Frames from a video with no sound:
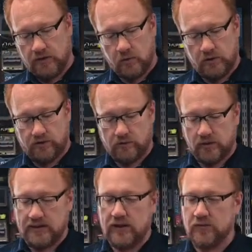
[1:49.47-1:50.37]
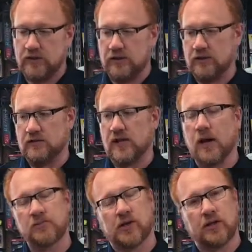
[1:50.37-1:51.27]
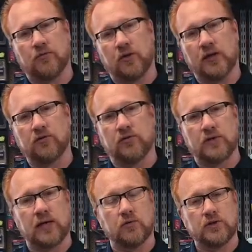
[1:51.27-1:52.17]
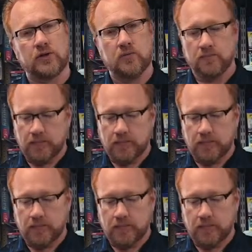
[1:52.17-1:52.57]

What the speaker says: though, was if we left it in the top tank for an extra day or two,